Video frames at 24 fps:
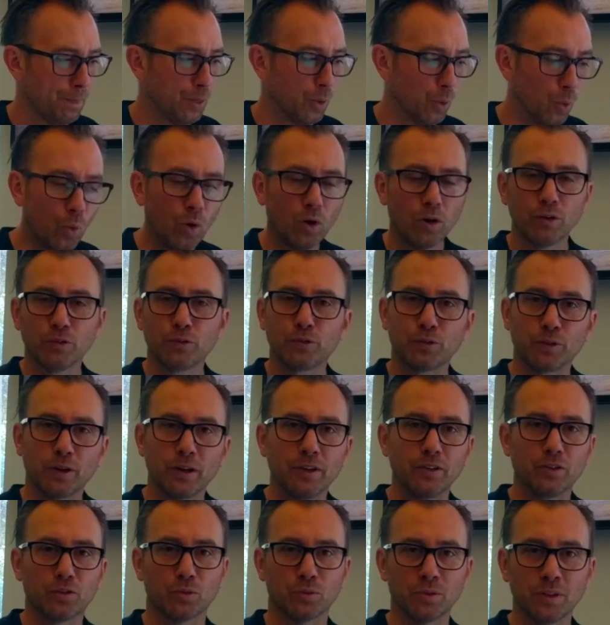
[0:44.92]
The word
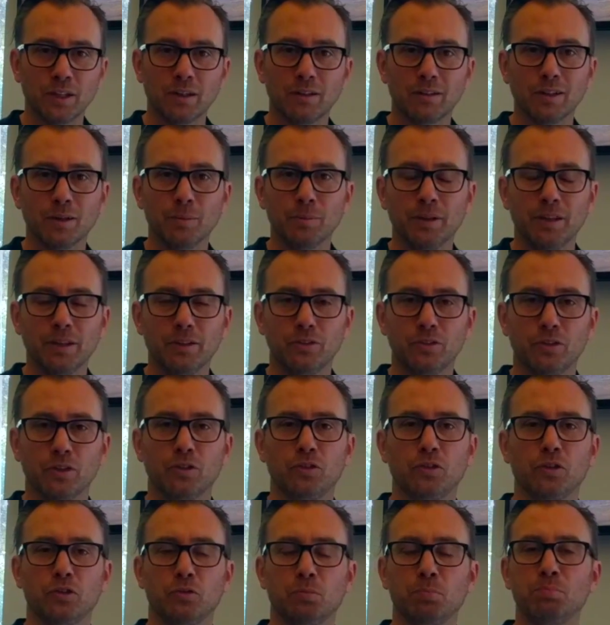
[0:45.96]
phrase literally means to
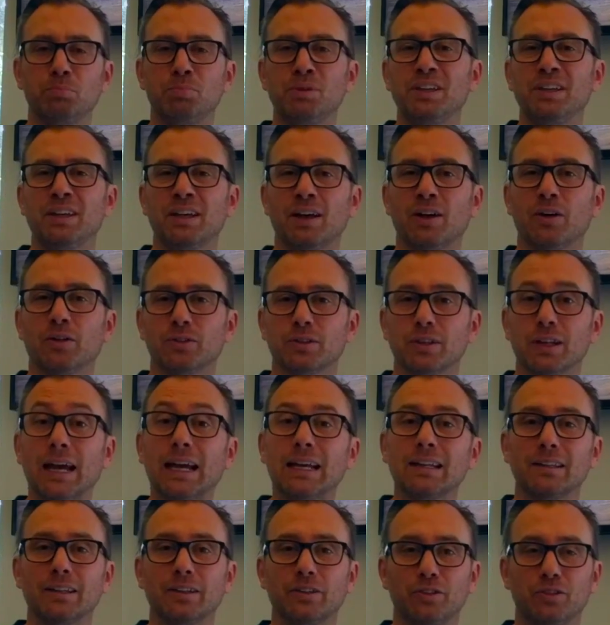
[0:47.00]
just be held
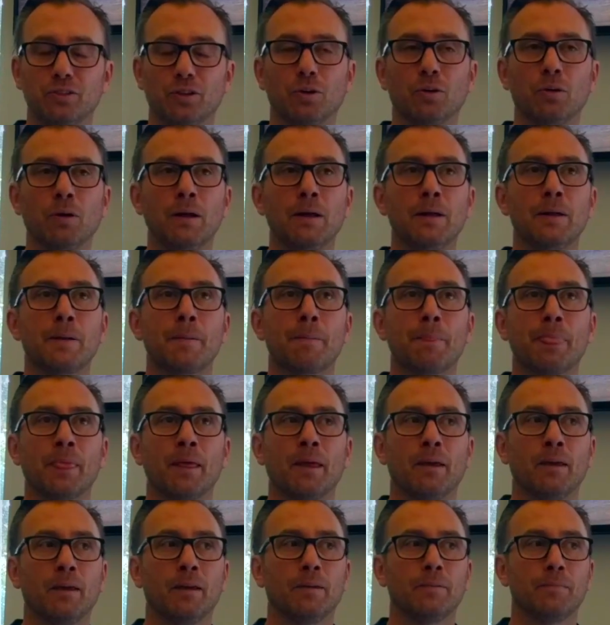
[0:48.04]
lightly. So
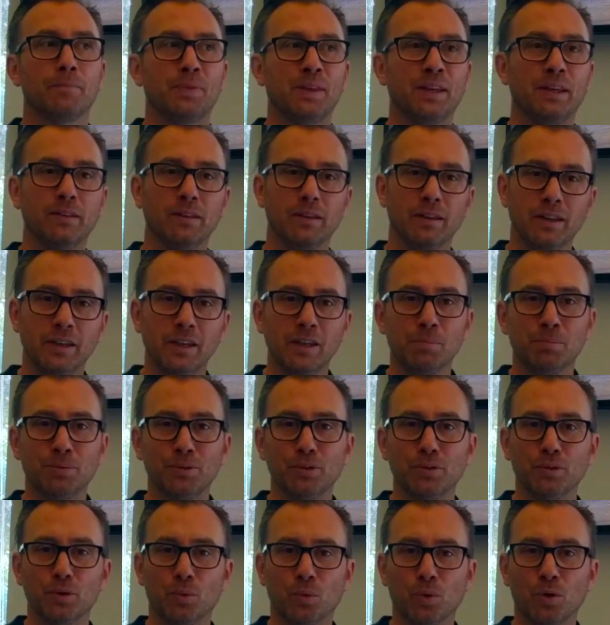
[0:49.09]
in the
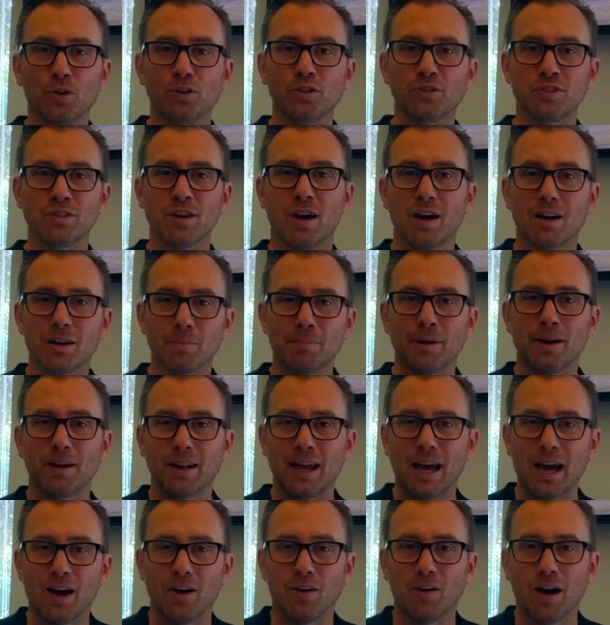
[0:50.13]
Hebrew, the word's not
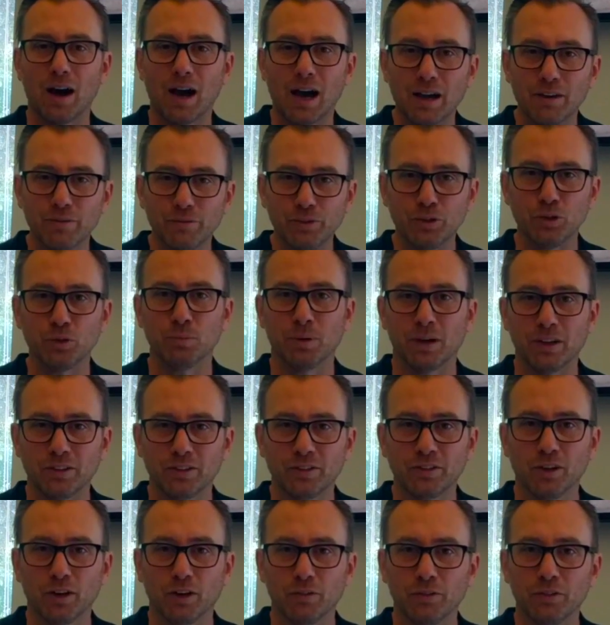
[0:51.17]
about how I view
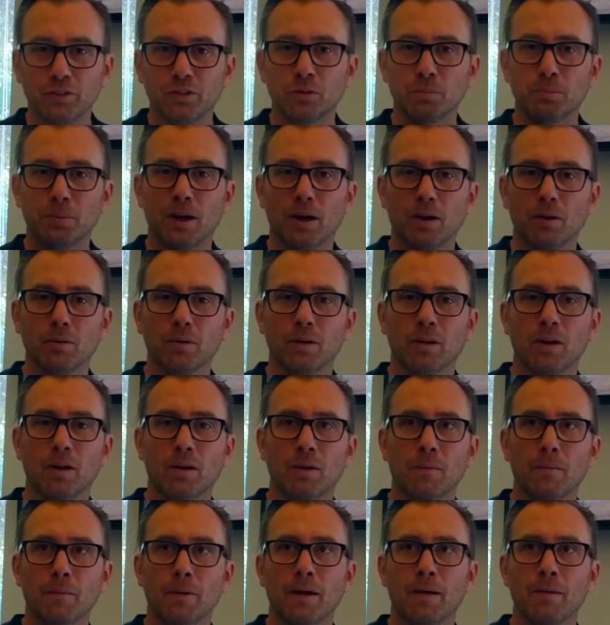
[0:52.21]
myself. It's about
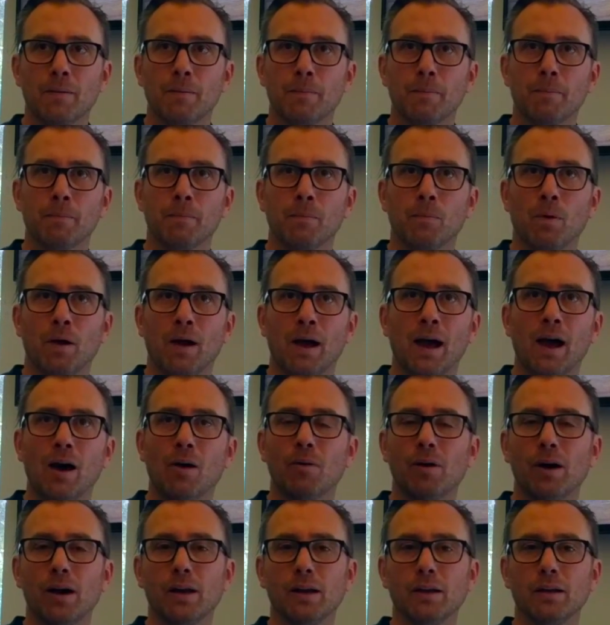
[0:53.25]

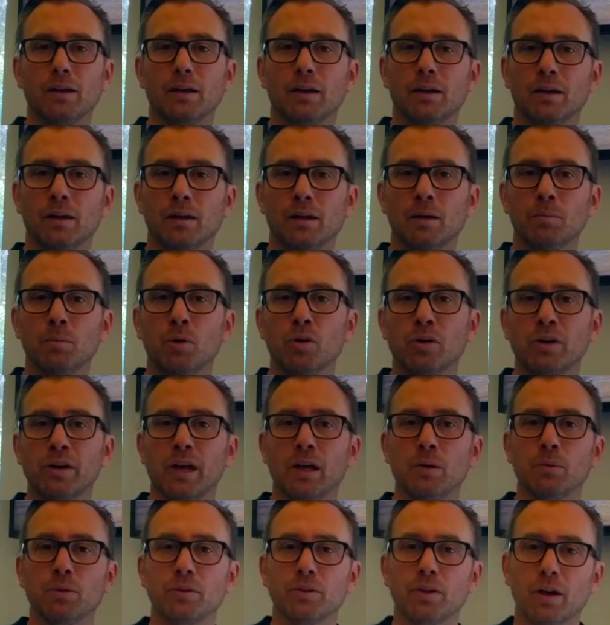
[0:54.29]
how I am
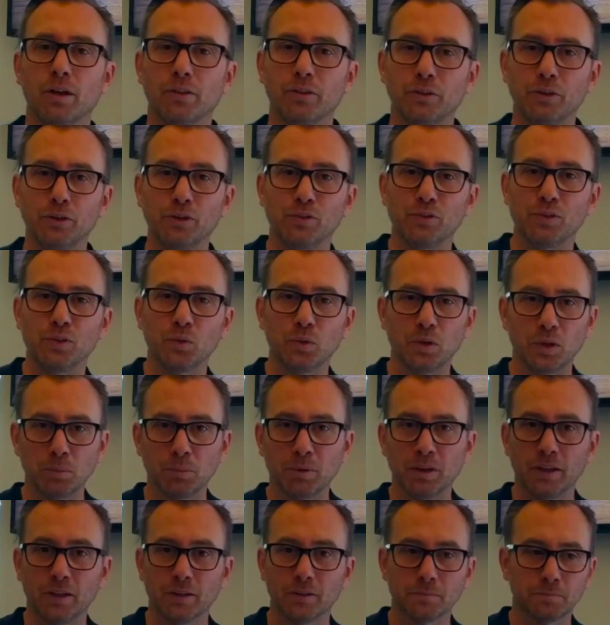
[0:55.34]
okay with others viewing
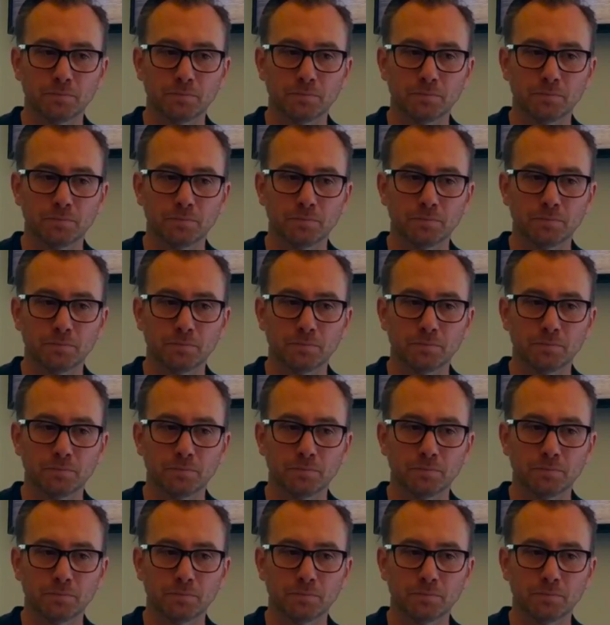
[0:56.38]
me.